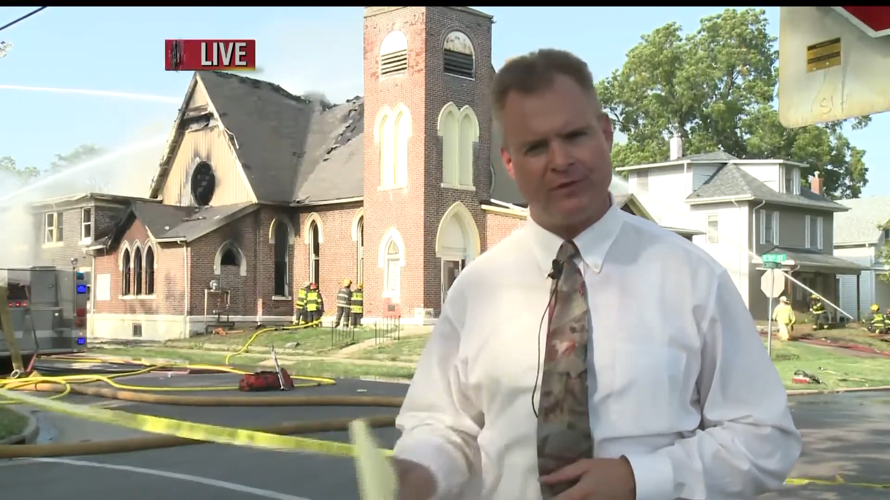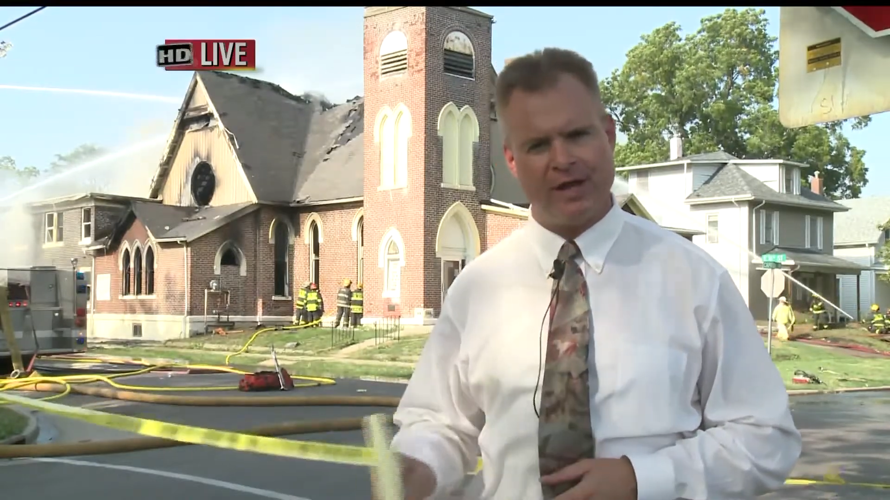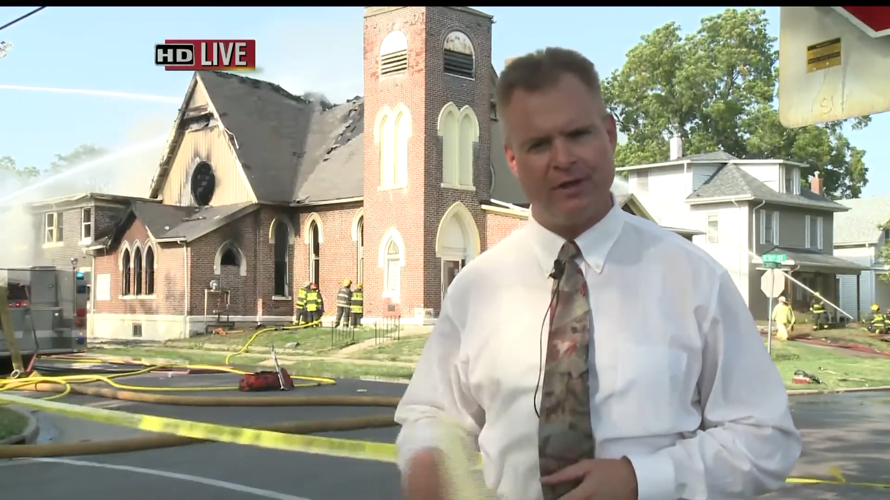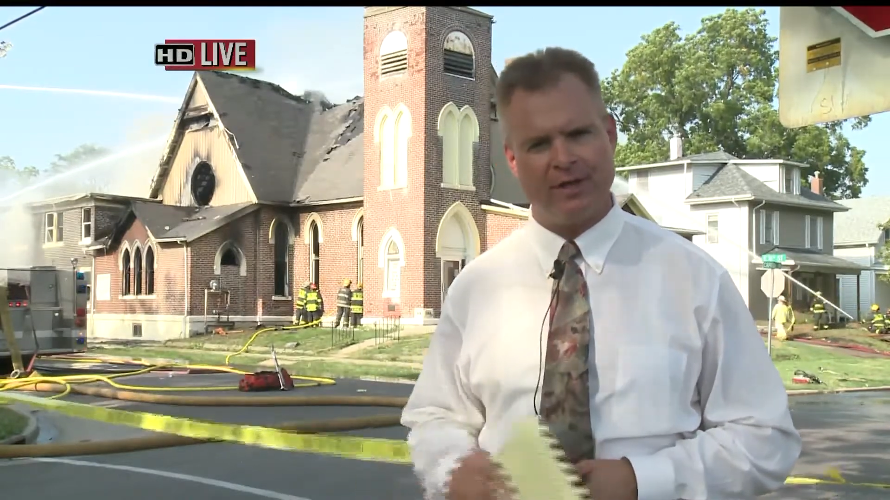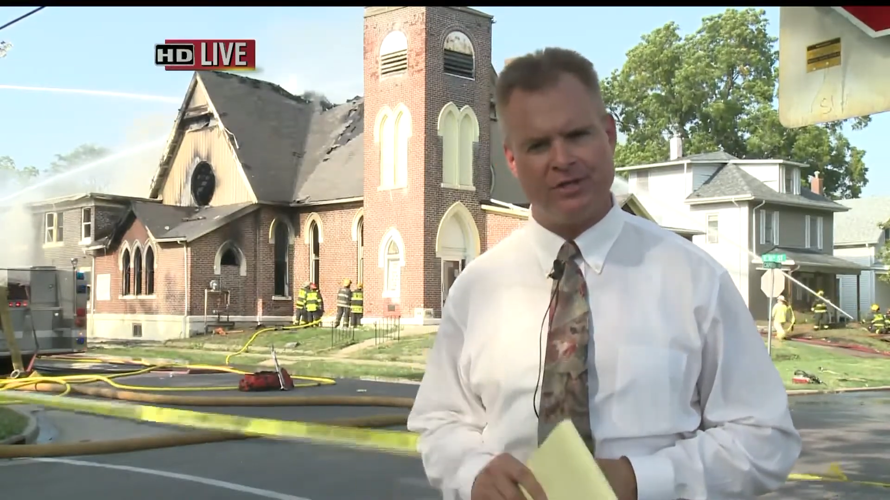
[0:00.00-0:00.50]

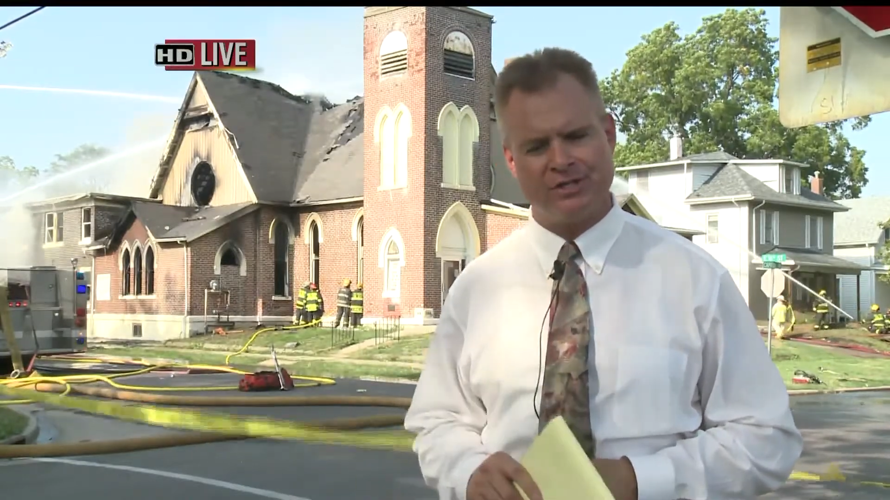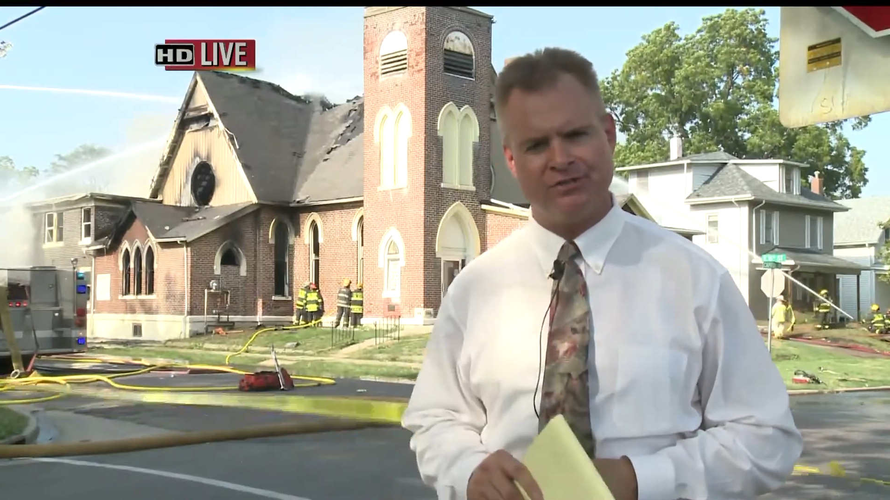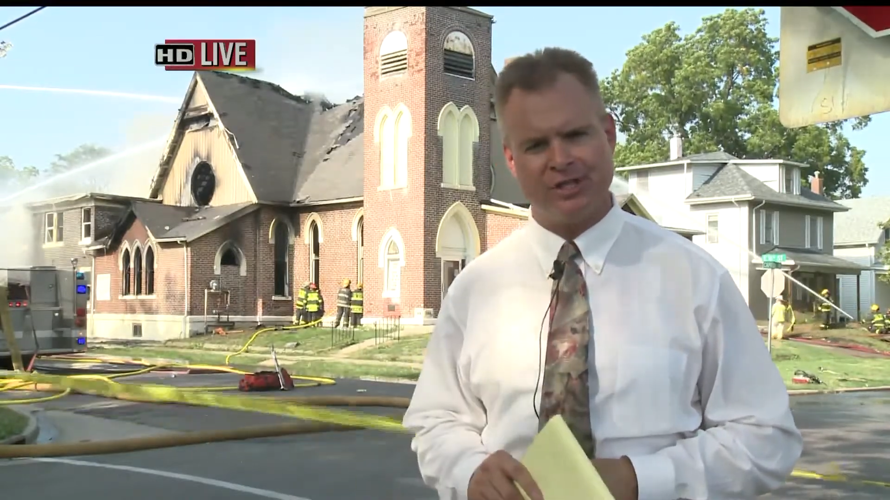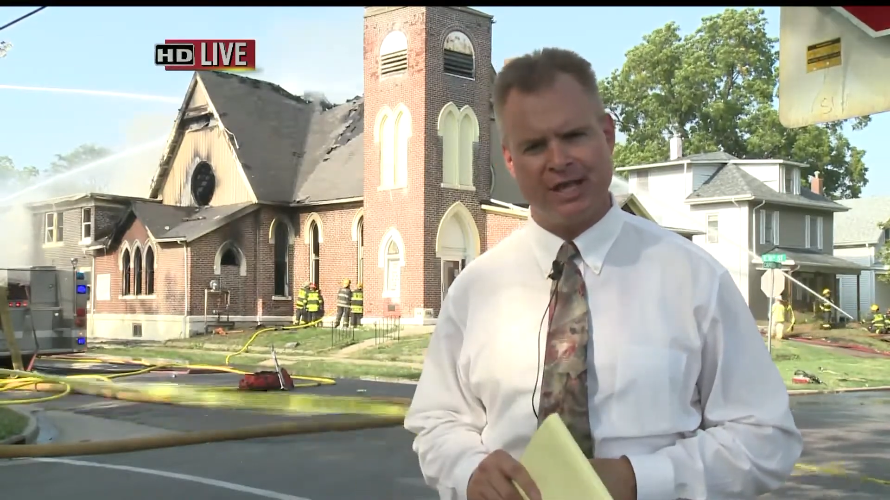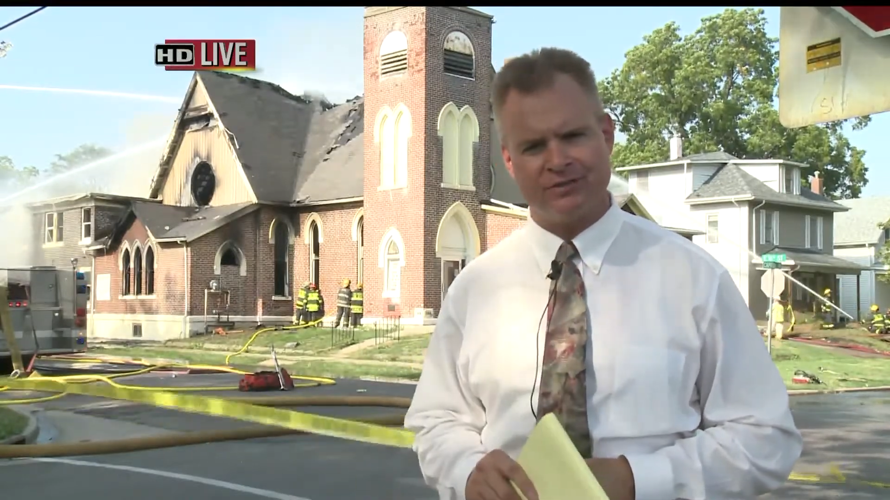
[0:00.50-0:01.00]

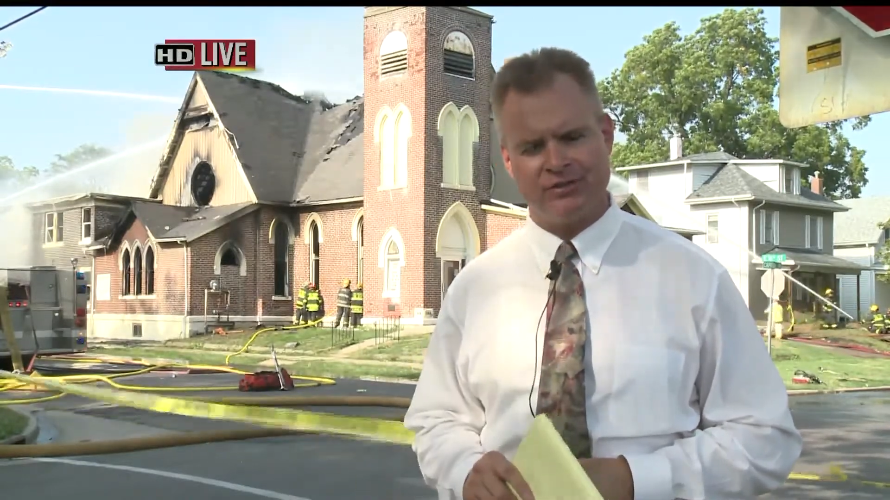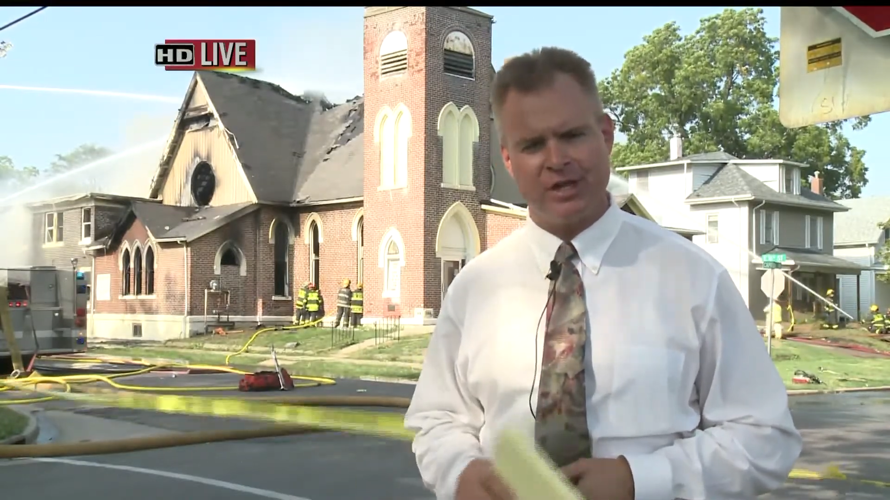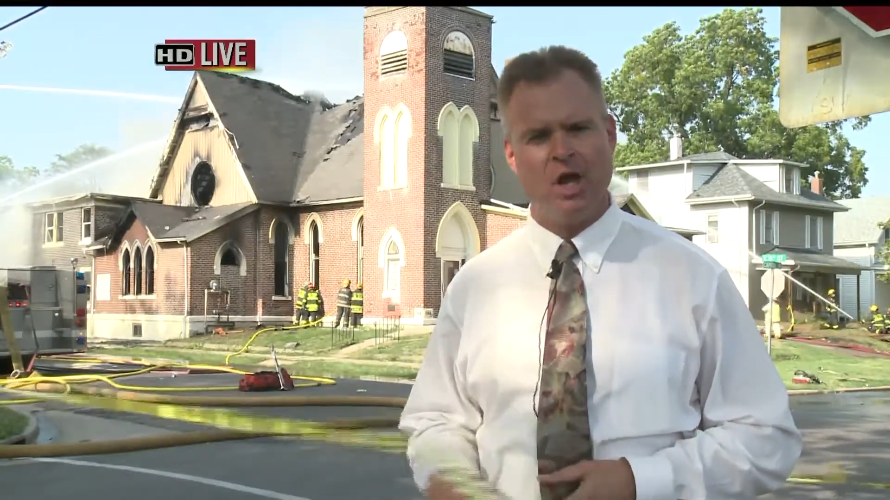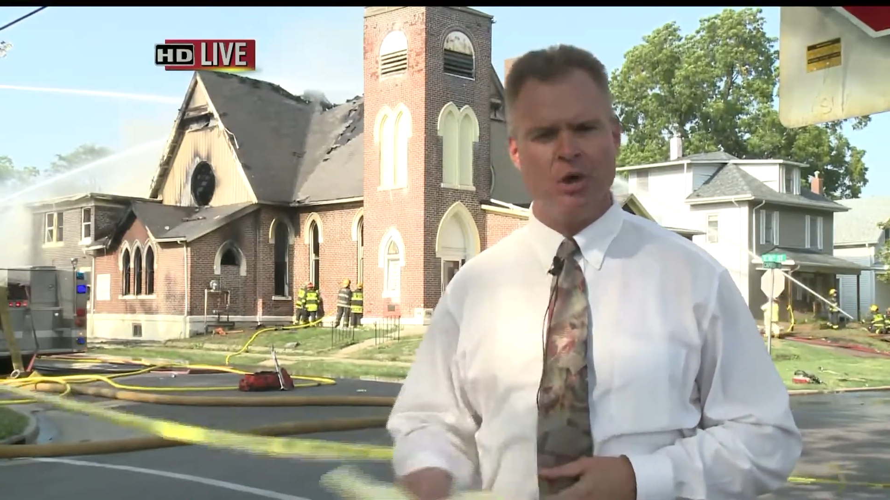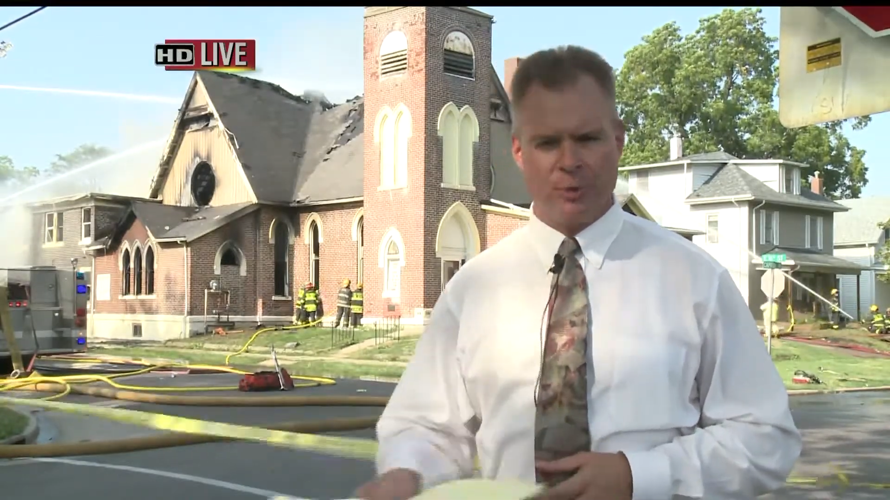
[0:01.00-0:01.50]
violations against
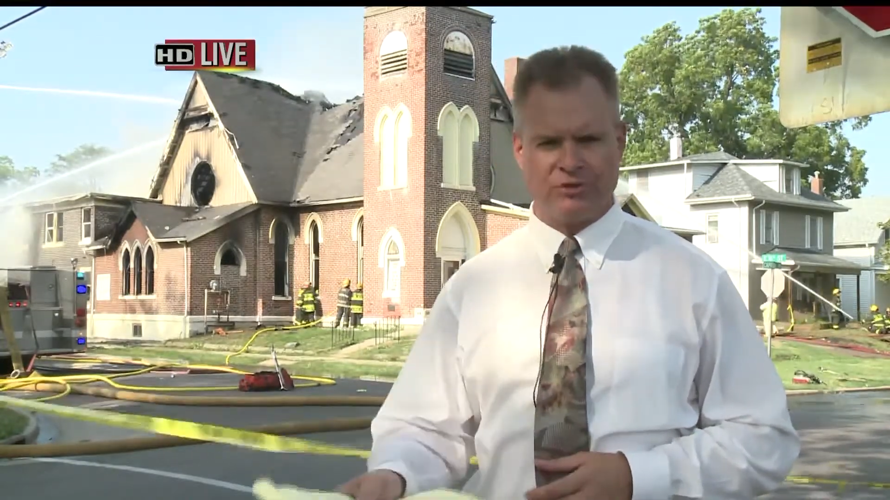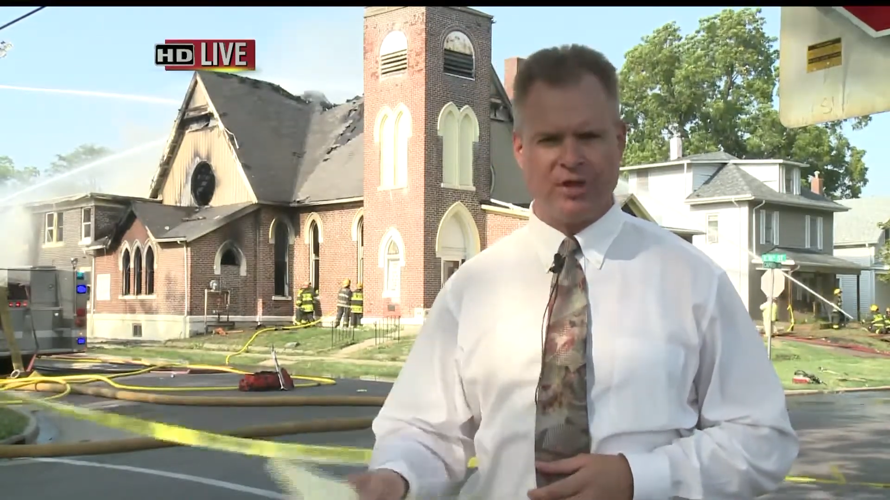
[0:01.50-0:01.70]
it. We